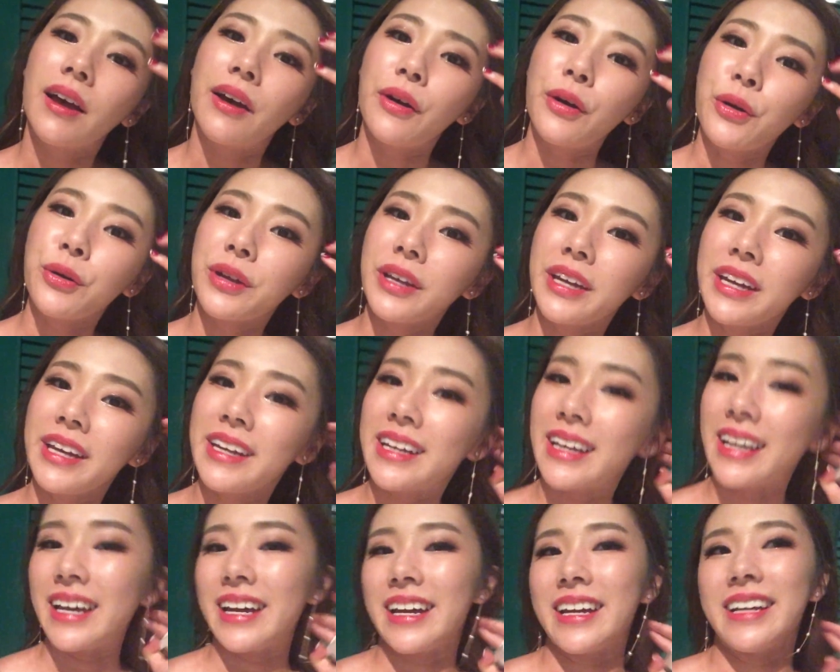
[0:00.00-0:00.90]
Okay
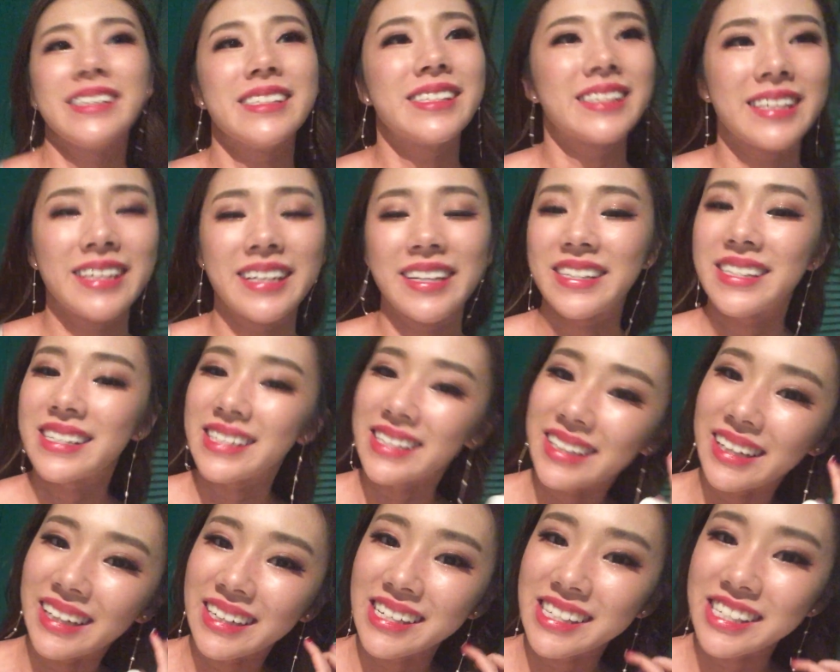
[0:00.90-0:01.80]
guys, here's
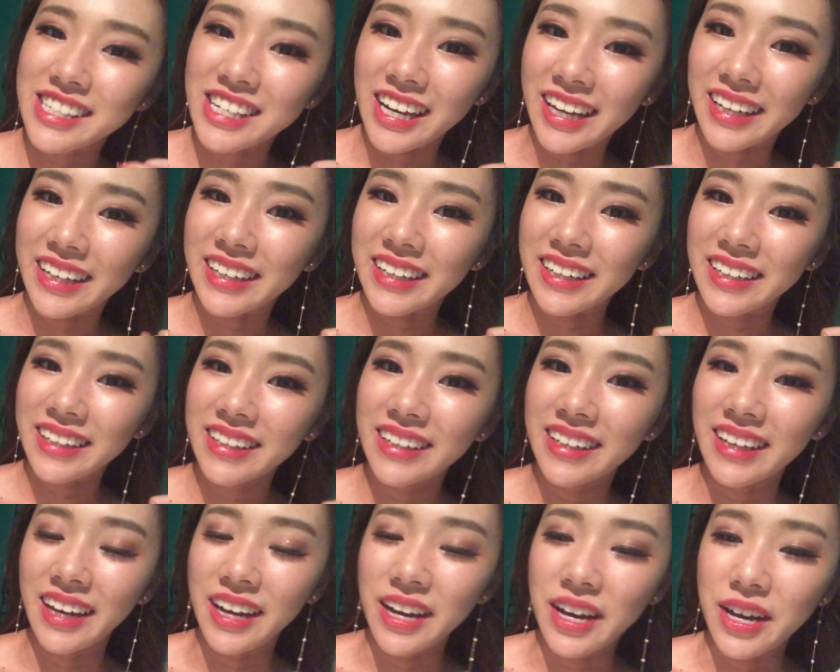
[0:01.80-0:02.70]
another check-in.
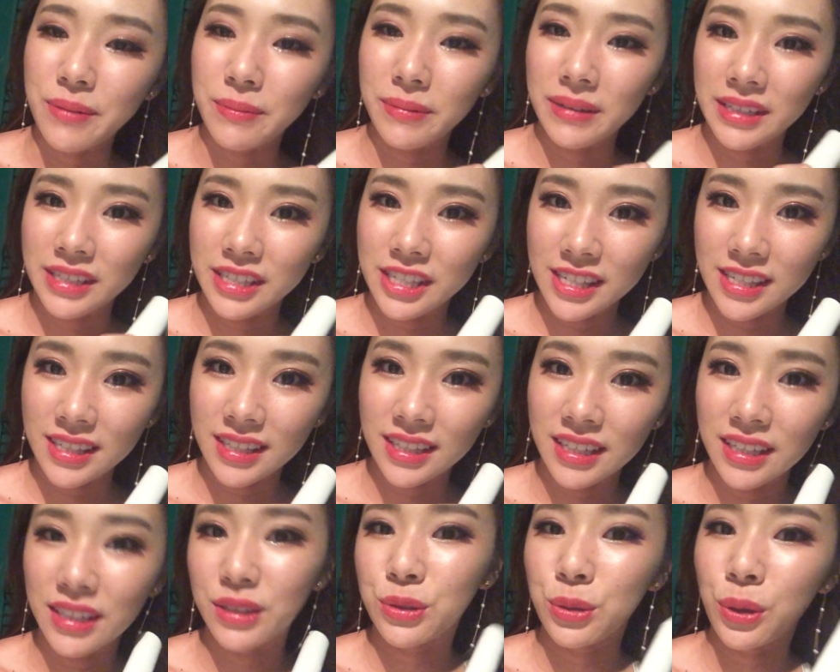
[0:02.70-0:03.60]
It just
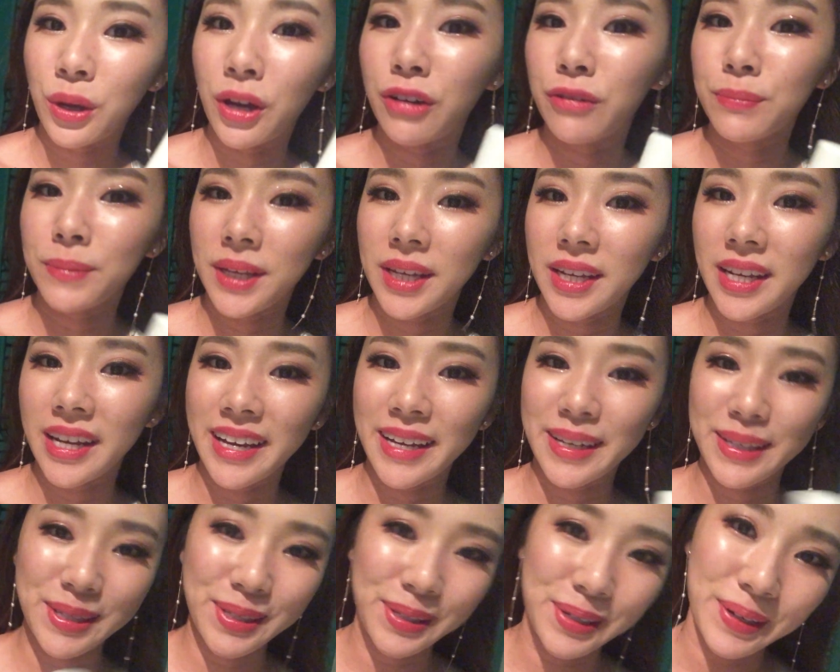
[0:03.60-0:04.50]
hit 12
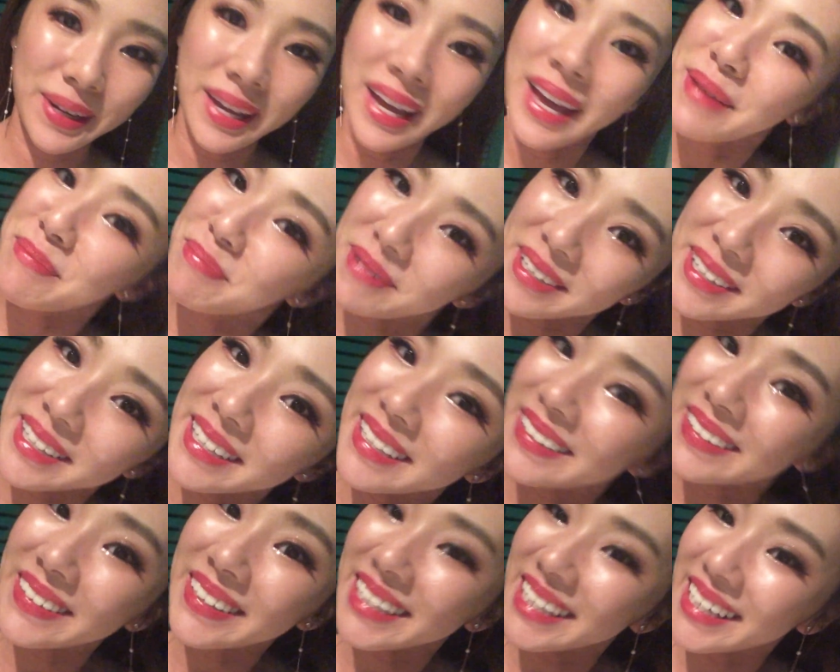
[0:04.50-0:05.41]
midnight, so Happy
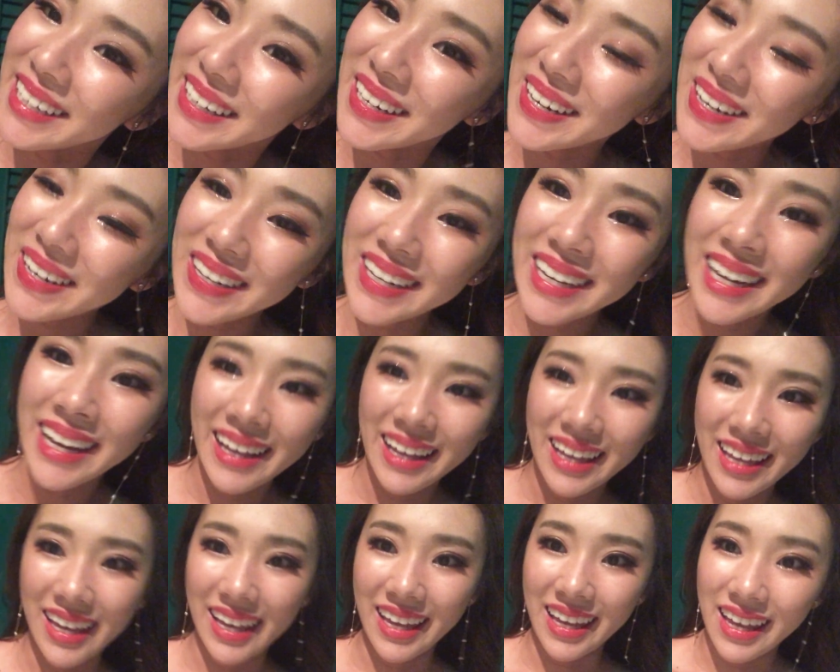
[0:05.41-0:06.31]
New Year!
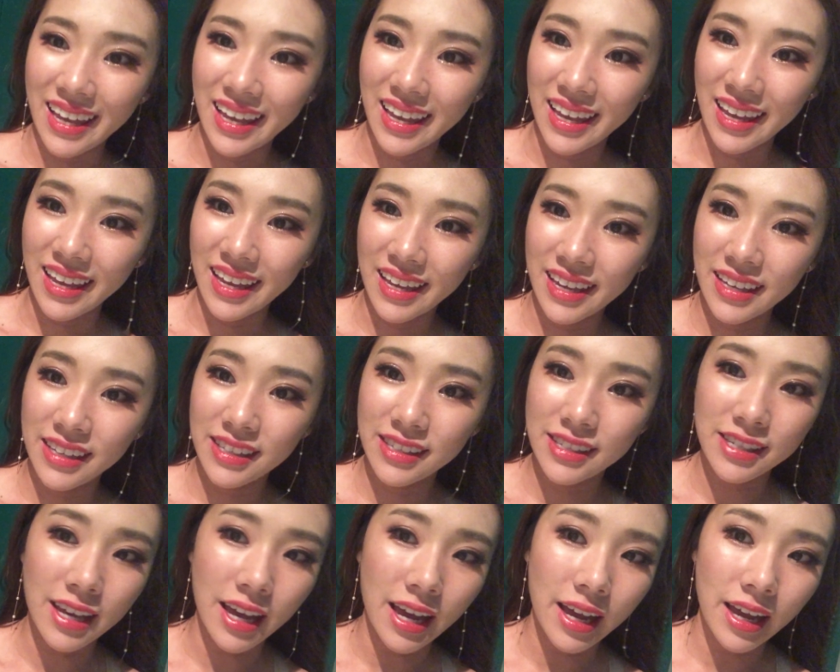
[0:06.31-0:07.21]

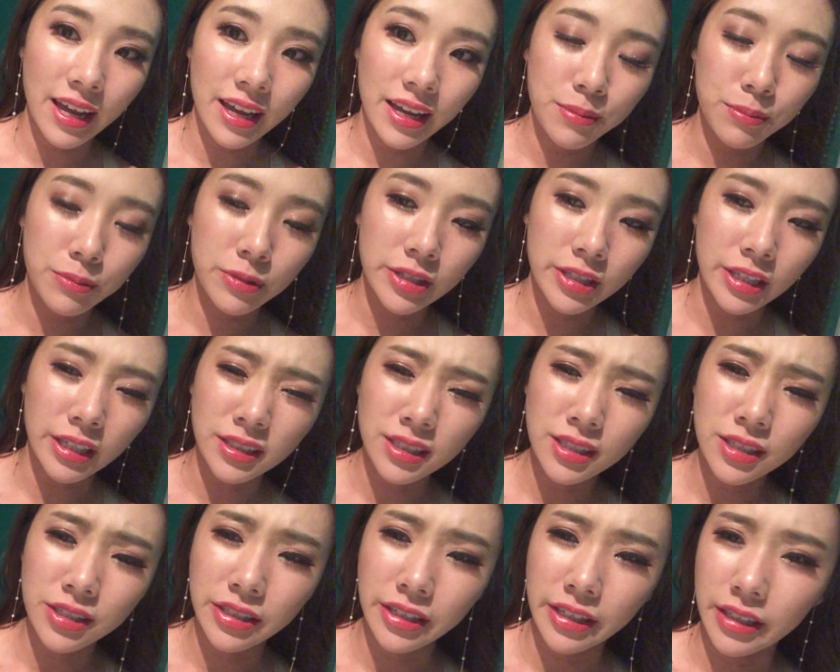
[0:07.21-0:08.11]
And I am
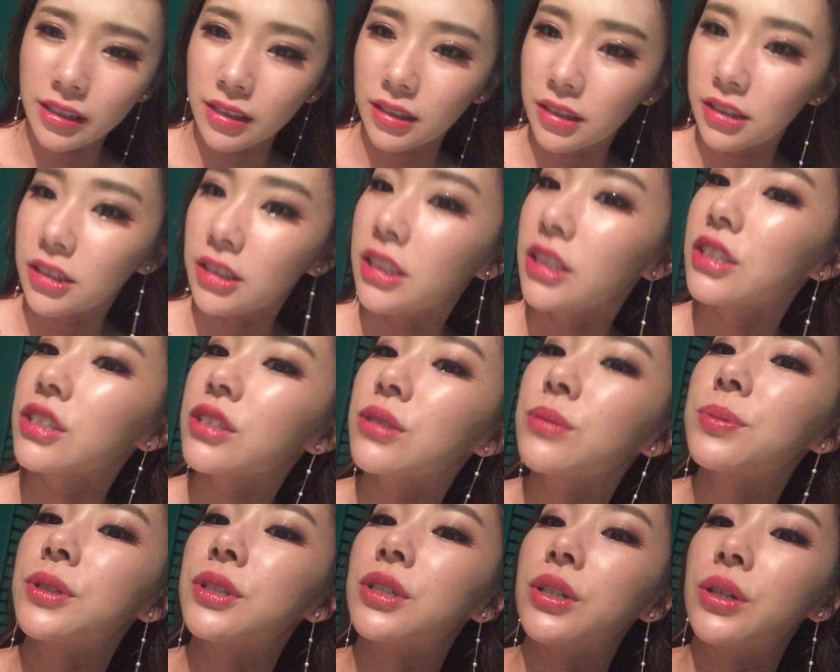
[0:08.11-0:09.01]
starting to get a little
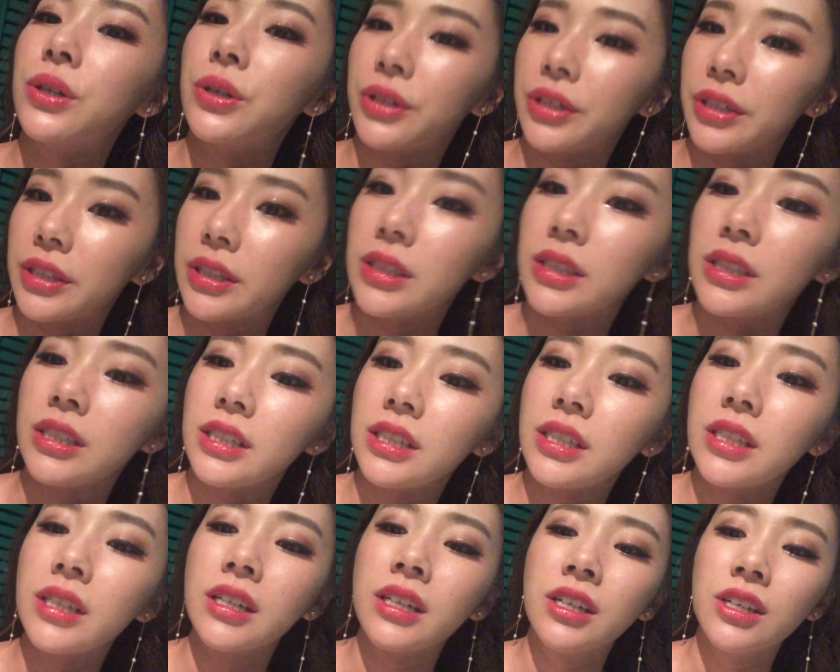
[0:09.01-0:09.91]
bit
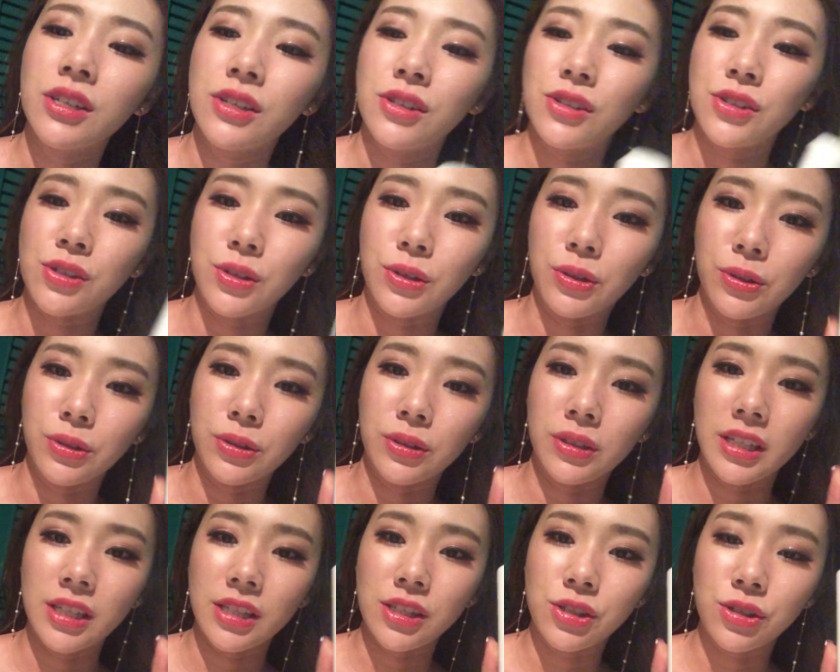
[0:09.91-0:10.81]
oily, so
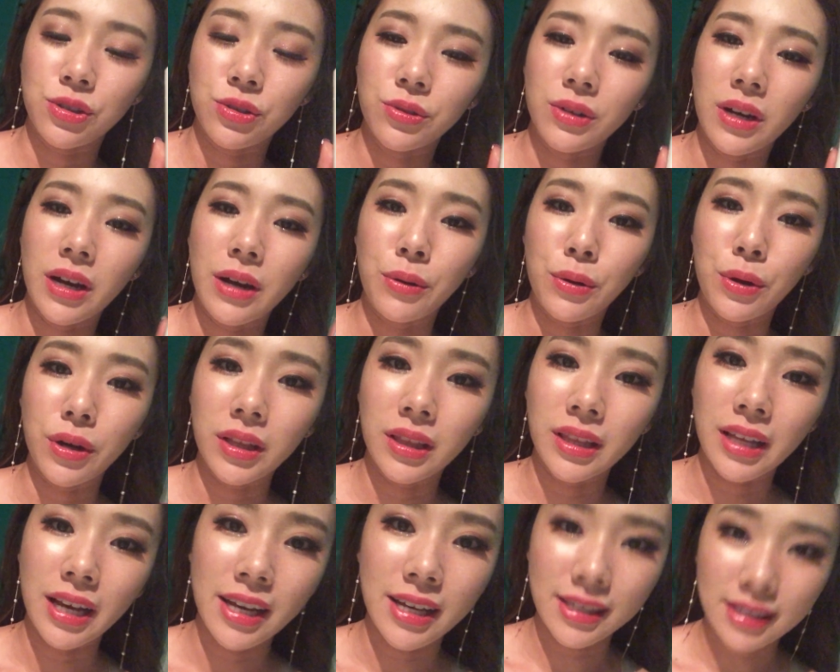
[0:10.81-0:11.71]
let's do our
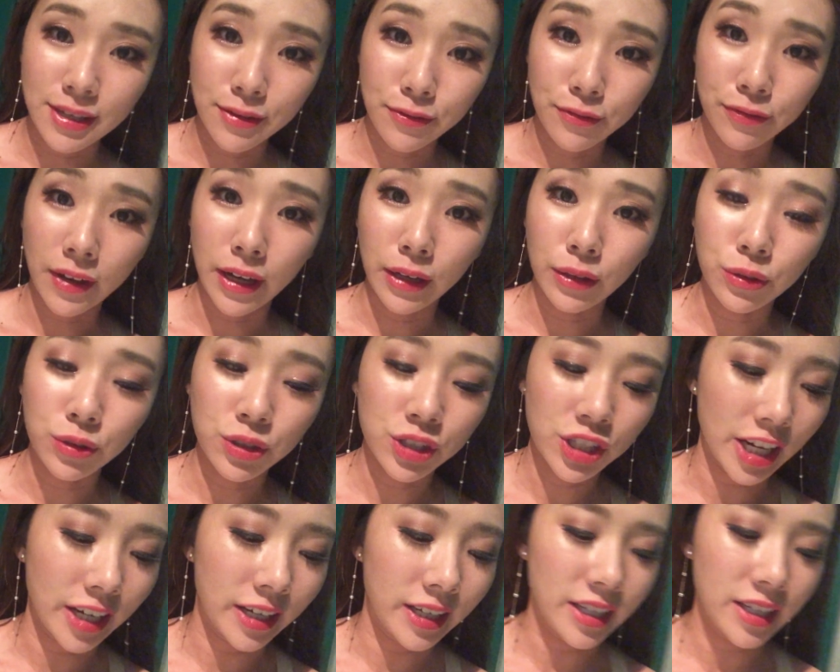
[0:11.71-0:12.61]
last and final
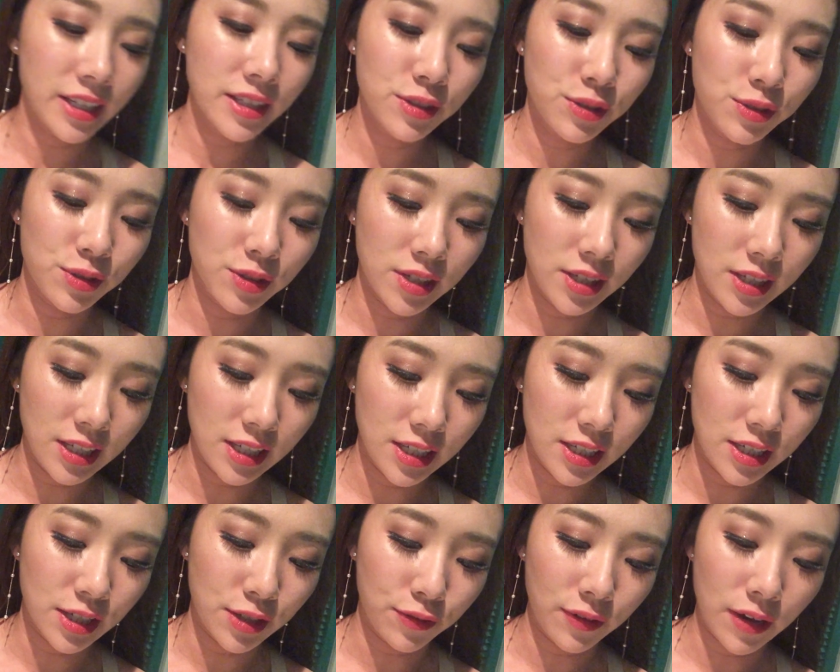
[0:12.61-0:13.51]
check-in to
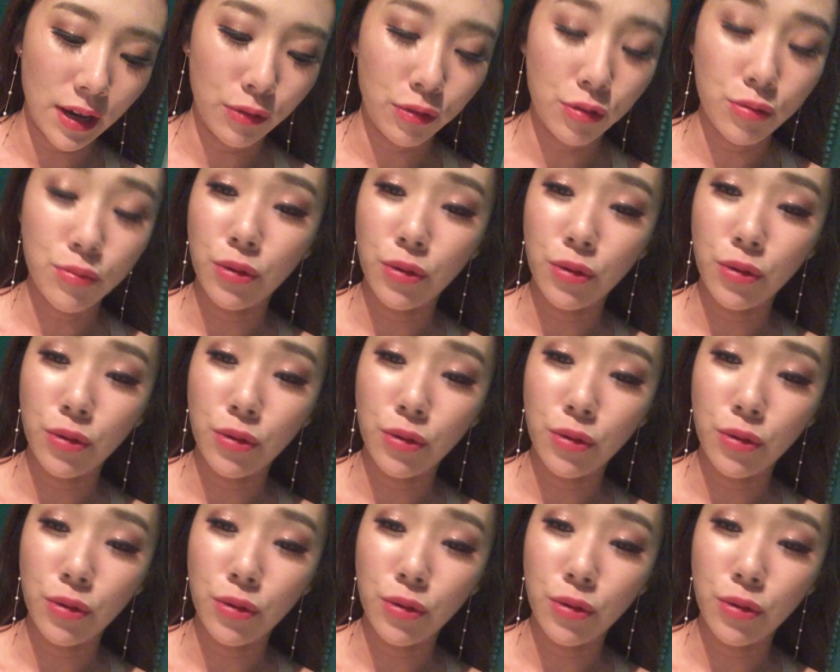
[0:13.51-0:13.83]
see if our